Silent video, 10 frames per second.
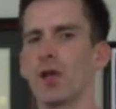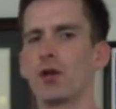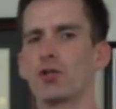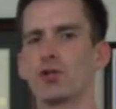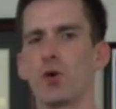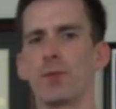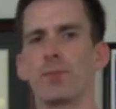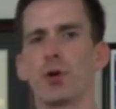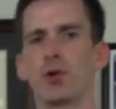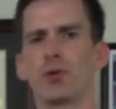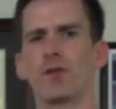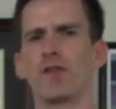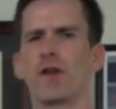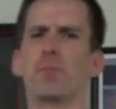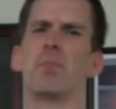Short bones
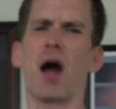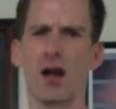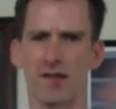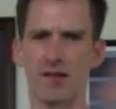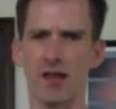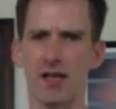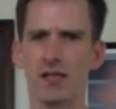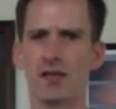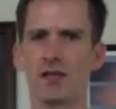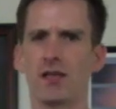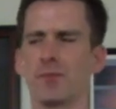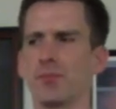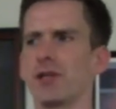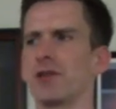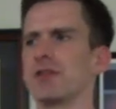are box-like in
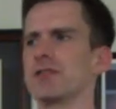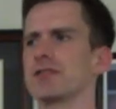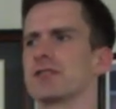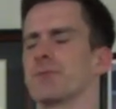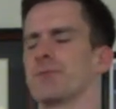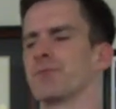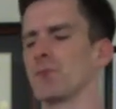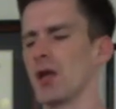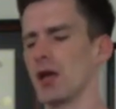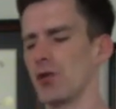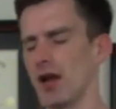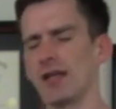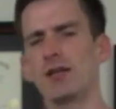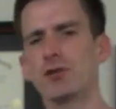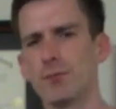appearance.
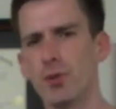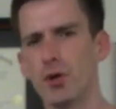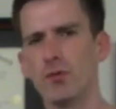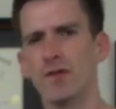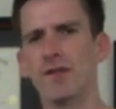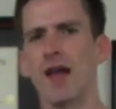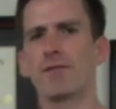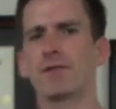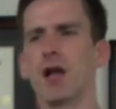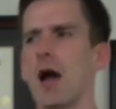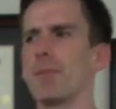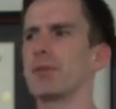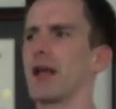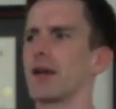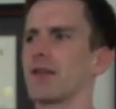Irregular bones have
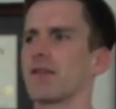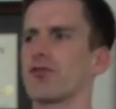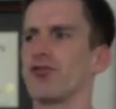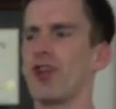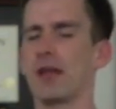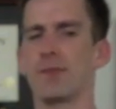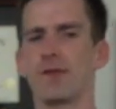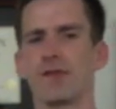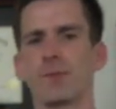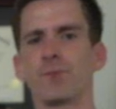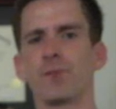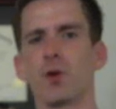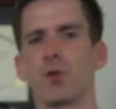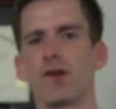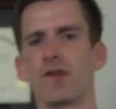complex shapes,
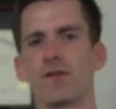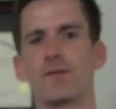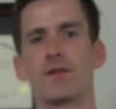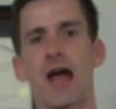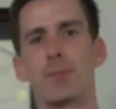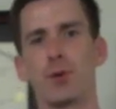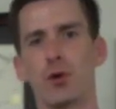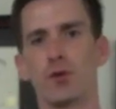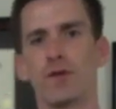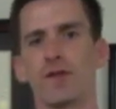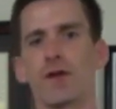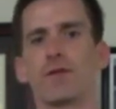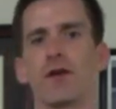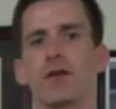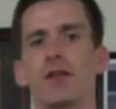whereas flat bones are
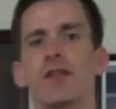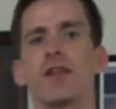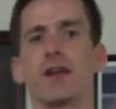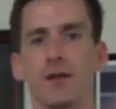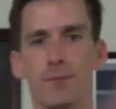very thin.